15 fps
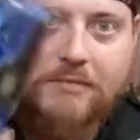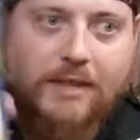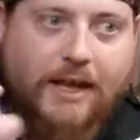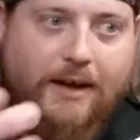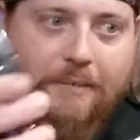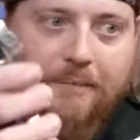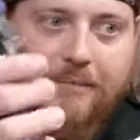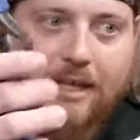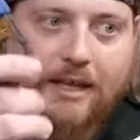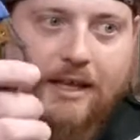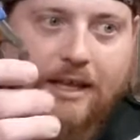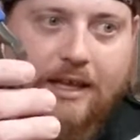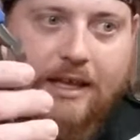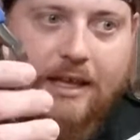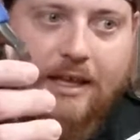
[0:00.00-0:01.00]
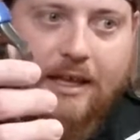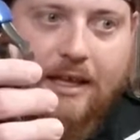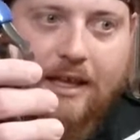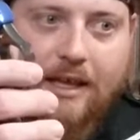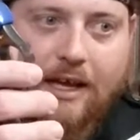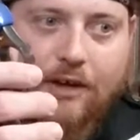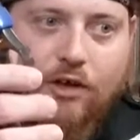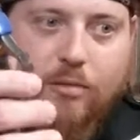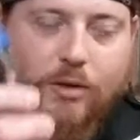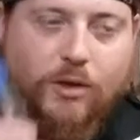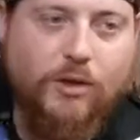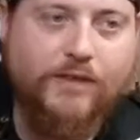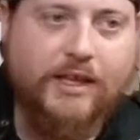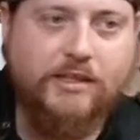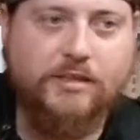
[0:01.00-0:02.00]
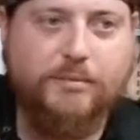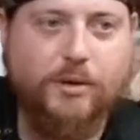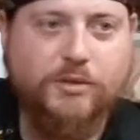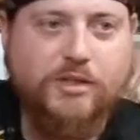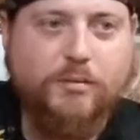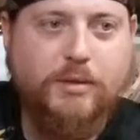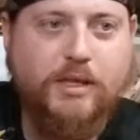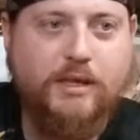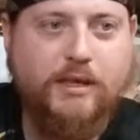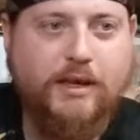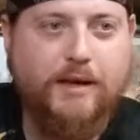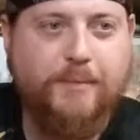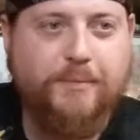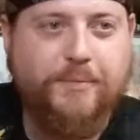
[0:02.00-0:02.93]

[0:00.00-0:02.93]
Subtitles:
yeah, I do believe that's supposed to be